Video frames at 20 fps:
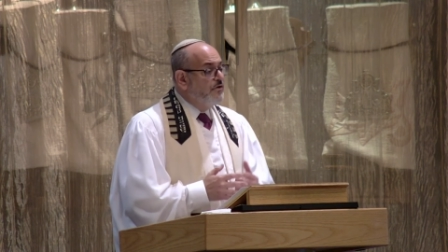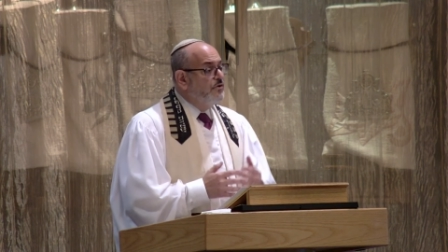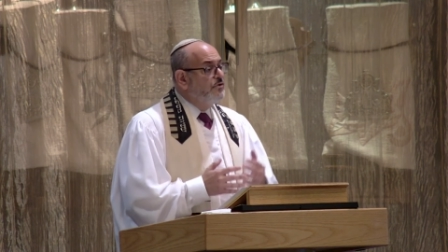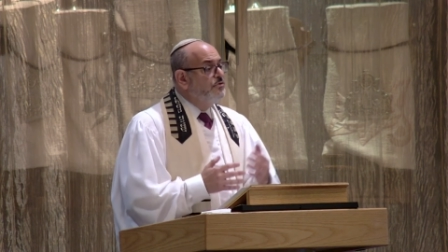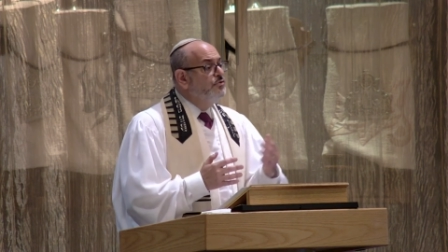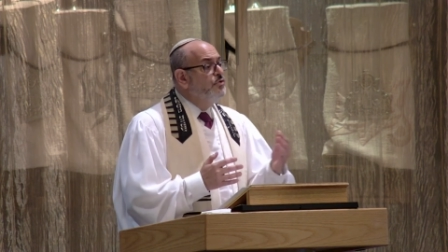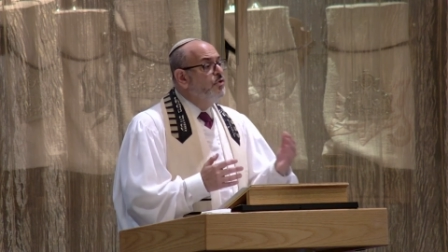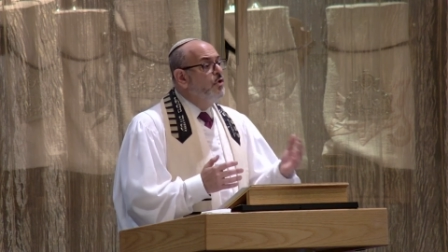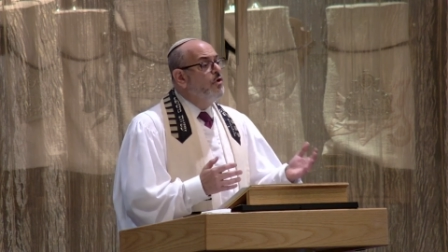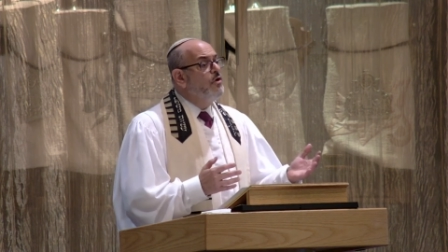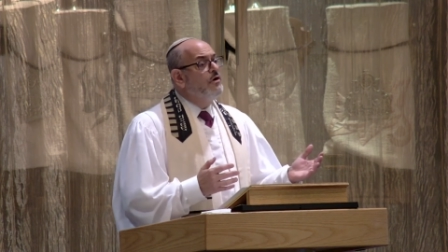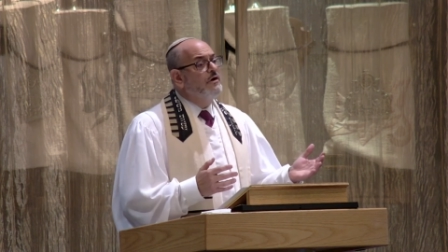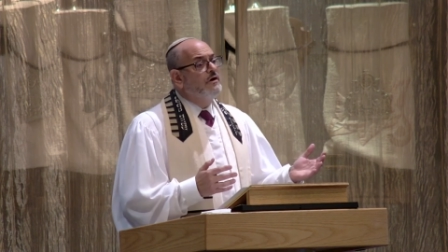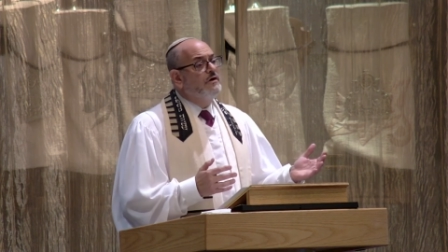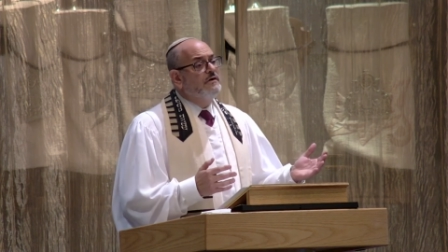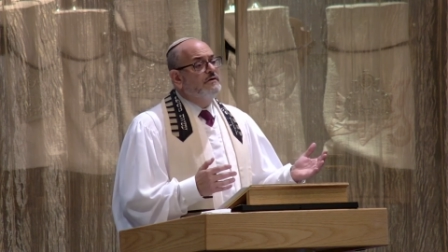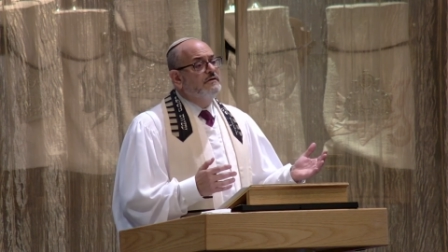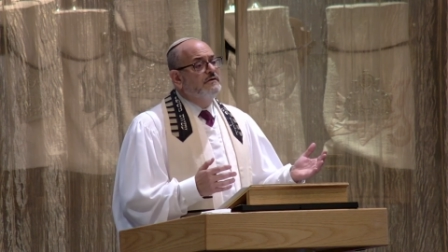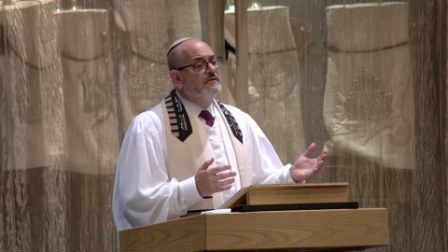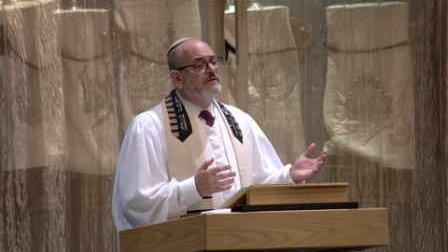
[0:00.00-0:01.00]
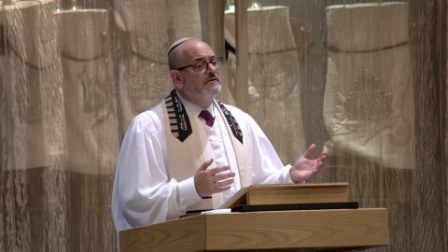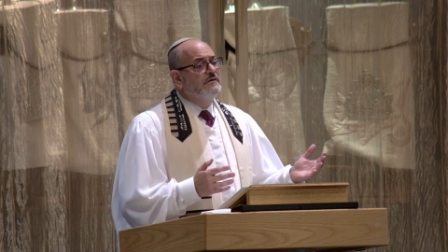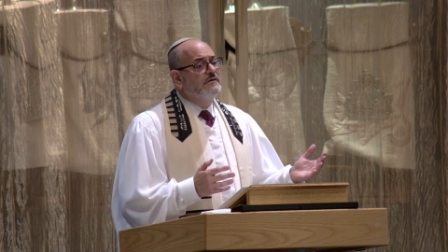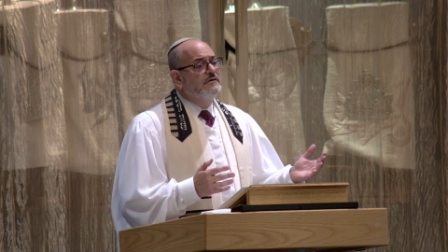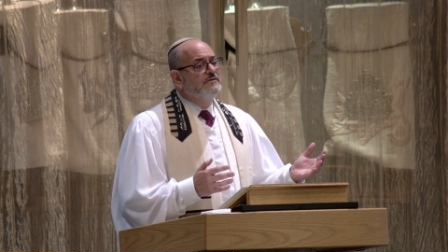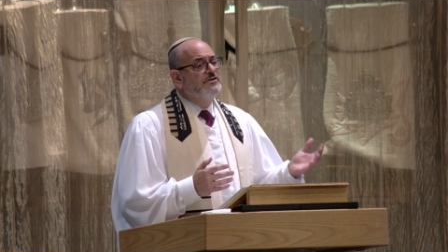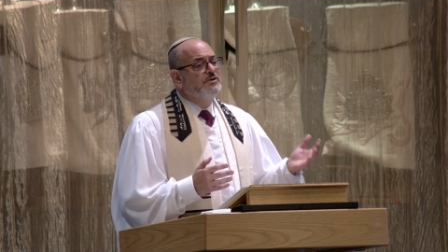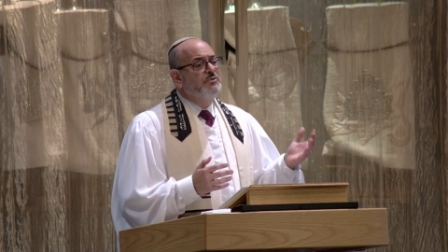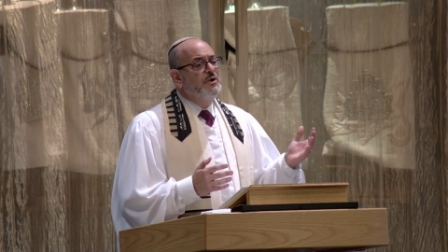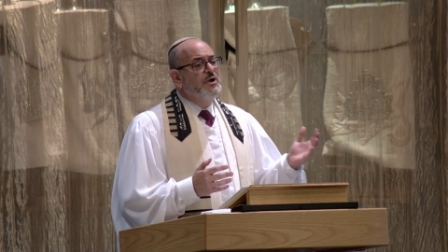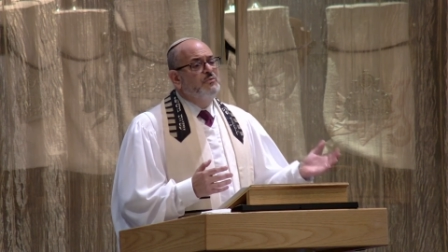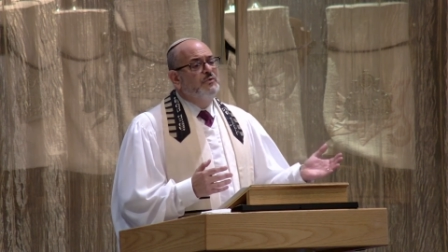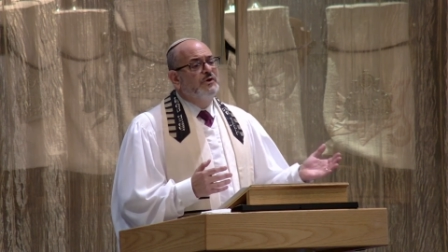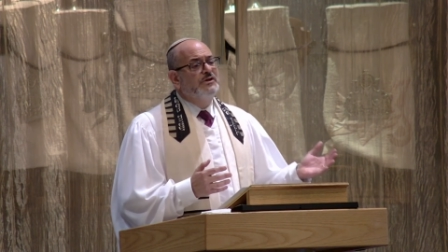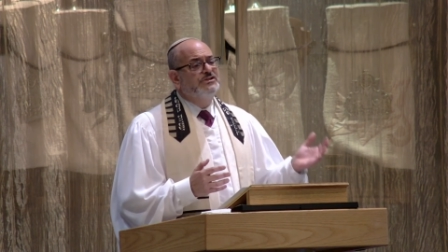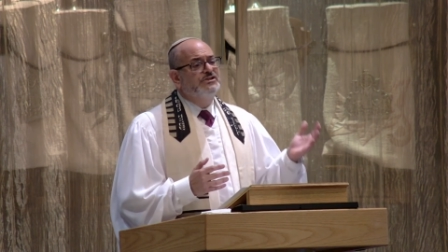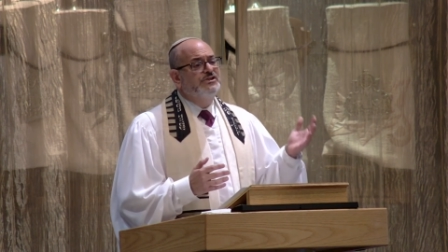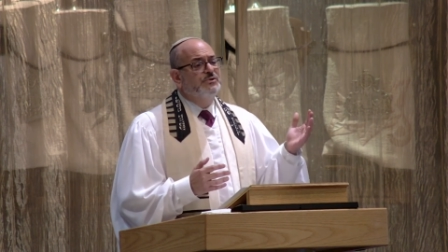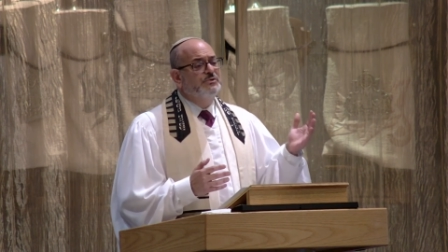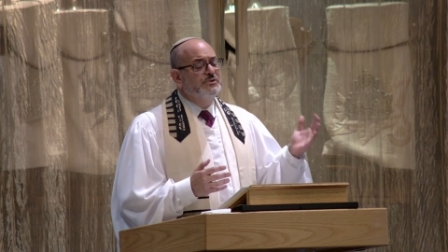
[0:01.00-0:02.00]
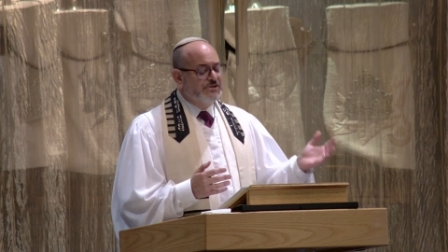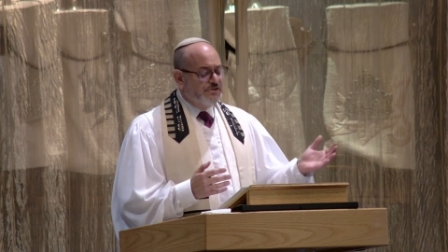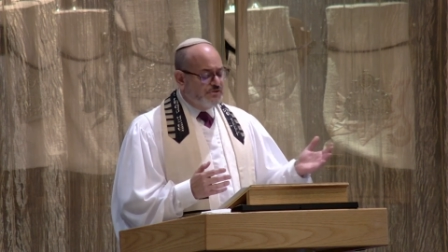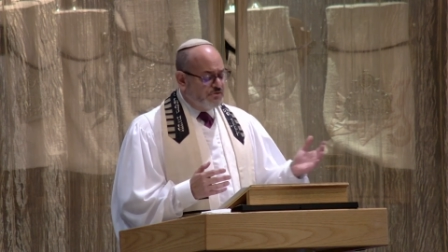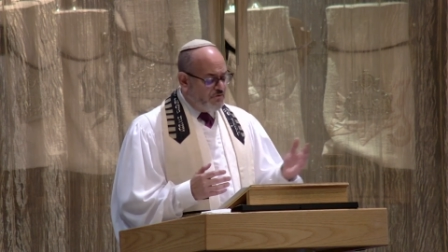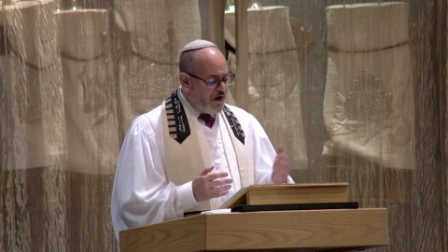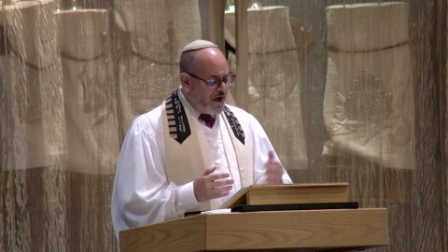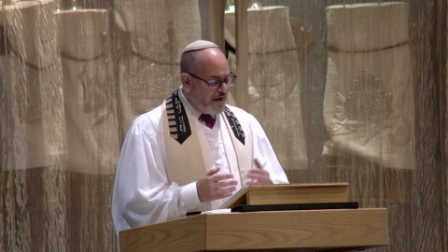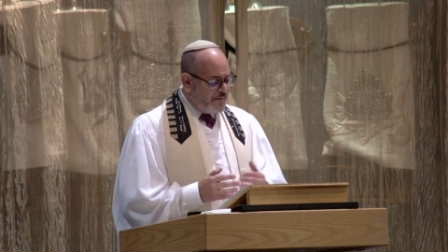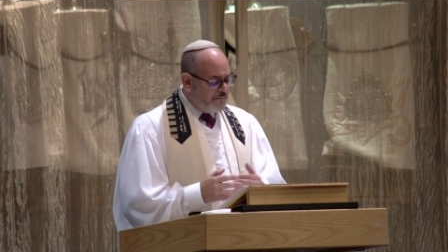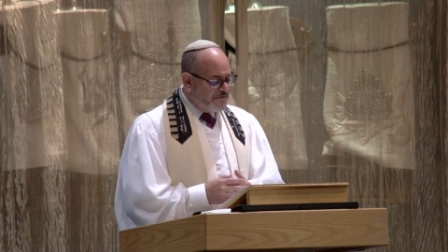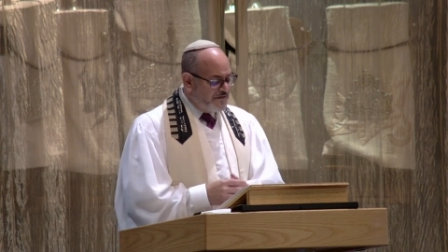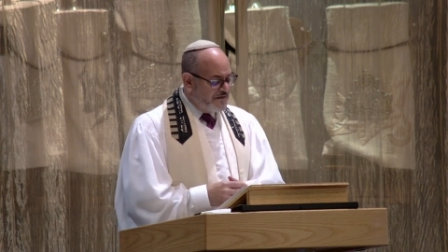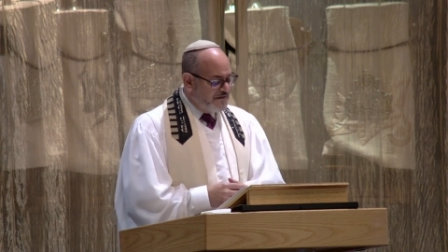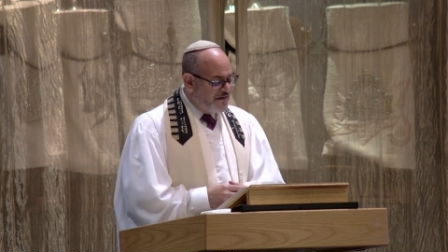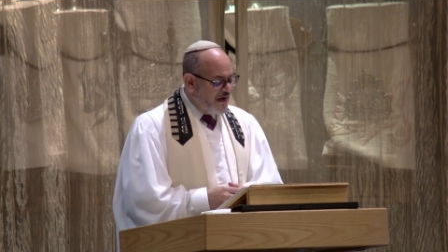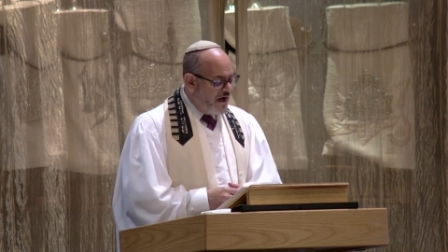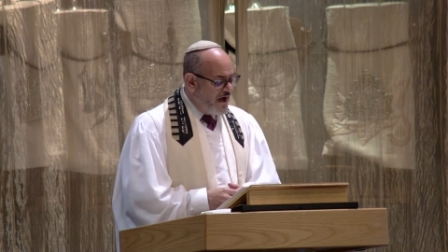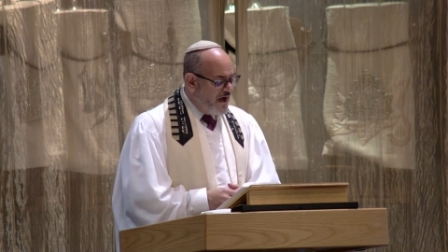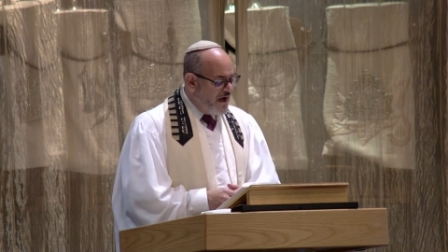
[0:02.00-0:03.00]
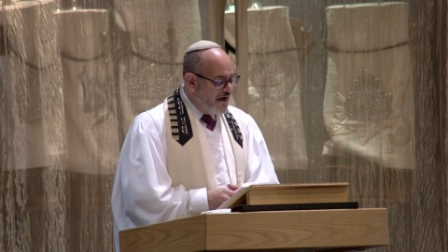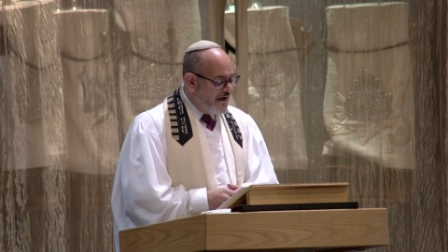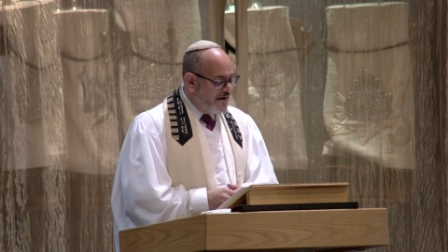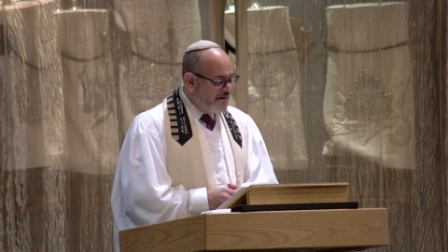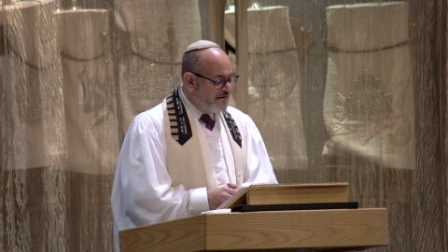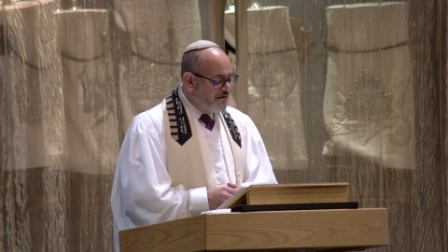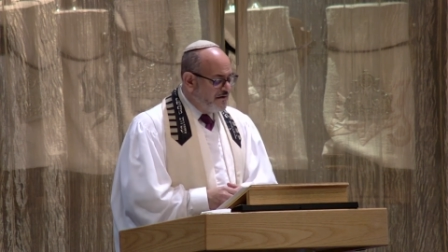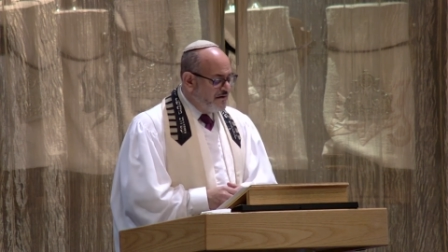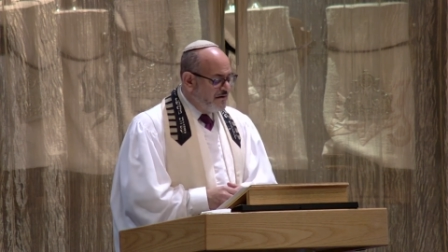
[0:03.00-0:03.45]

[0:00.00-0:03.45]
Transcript: nor do we wish to ascribe to God